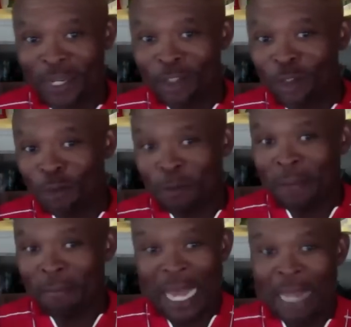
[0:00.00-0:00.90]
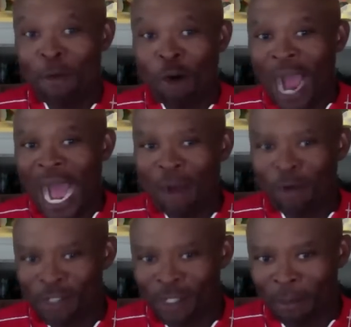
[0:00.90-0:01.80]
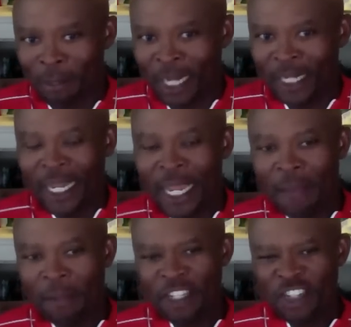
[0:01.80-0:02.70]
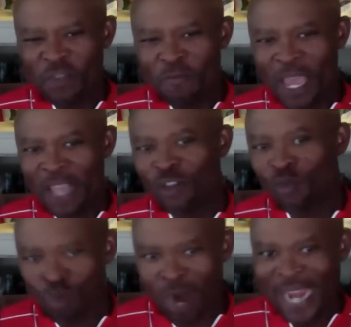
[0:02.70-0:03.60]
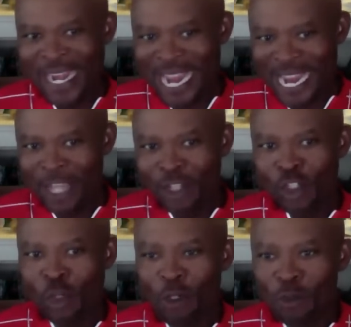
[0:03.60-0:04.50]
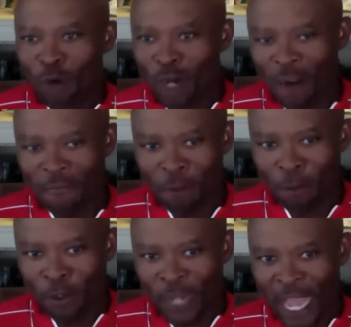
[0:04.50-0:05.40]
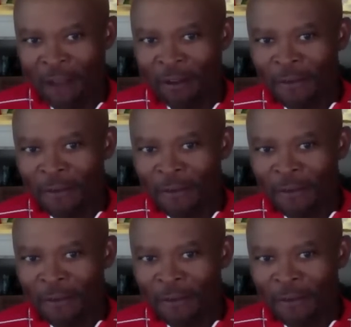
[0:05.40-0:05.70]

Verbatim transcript: I used to spend many more hours on the bike, but it just makes riding so much more comfortable now.